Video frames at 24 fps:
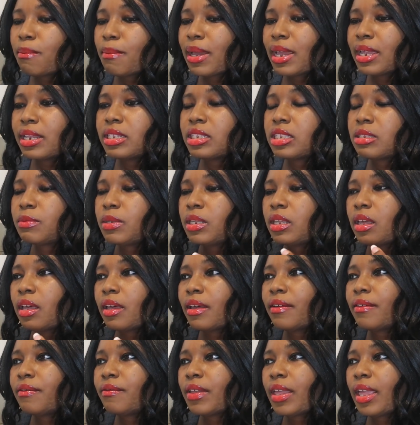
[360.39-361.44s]
reminds me
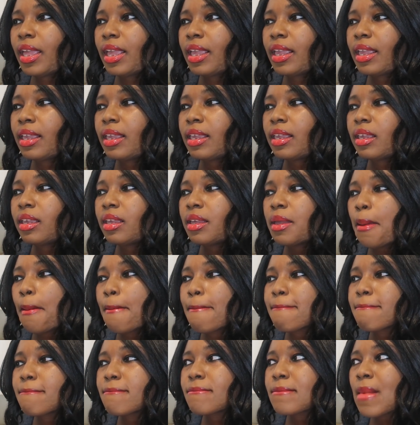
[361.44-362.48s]
of it
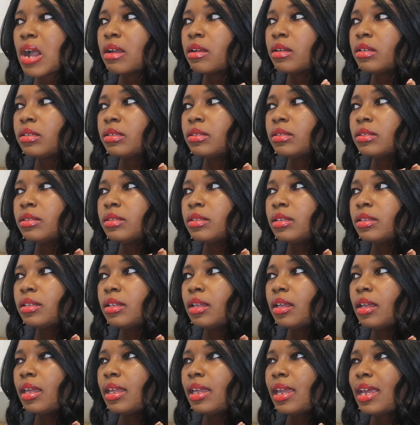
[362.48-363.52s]

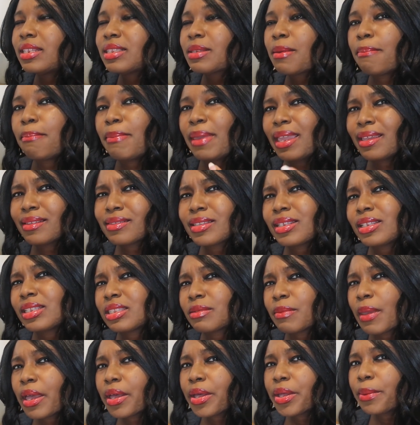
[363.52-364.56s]
has a manly
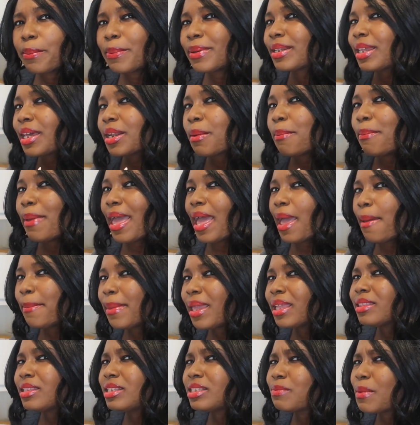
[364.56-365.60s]
smell, but not a bad
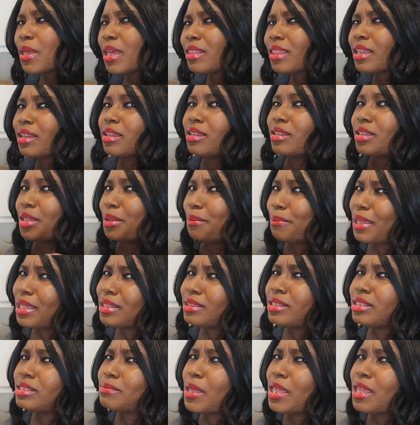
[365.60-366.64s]
manly smell, like a good
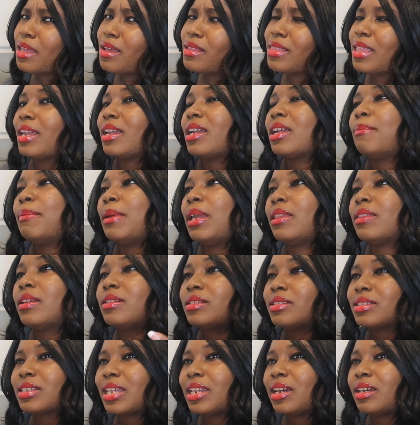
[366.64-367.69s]
manly smell, like a man
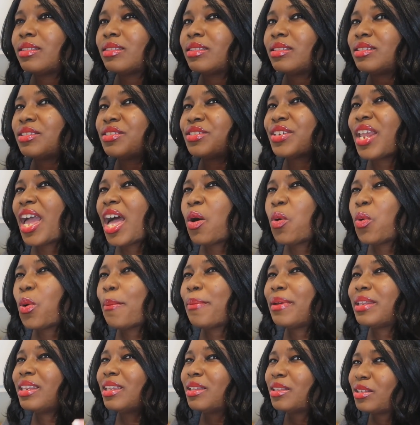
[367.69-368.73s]
that just got out of the shower
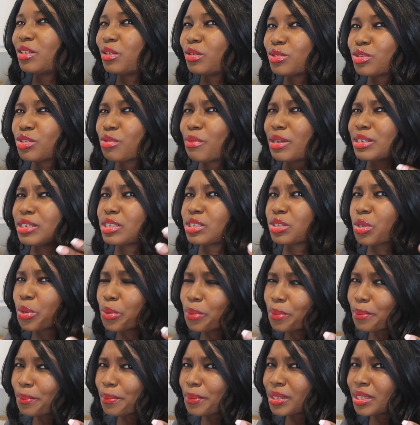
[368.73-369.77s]
but didn't use too much
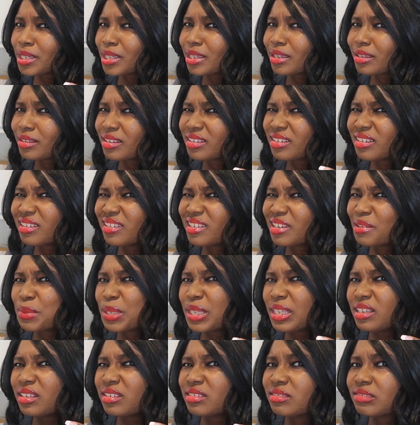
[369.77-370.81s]
soap. You know what I
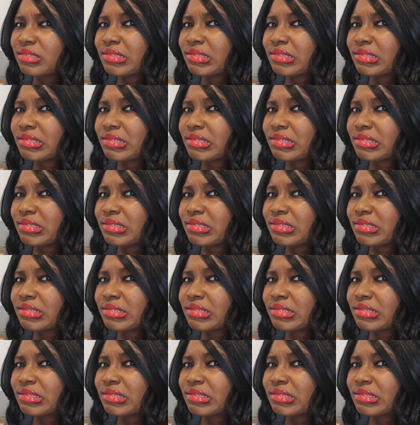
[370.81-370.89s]
mean?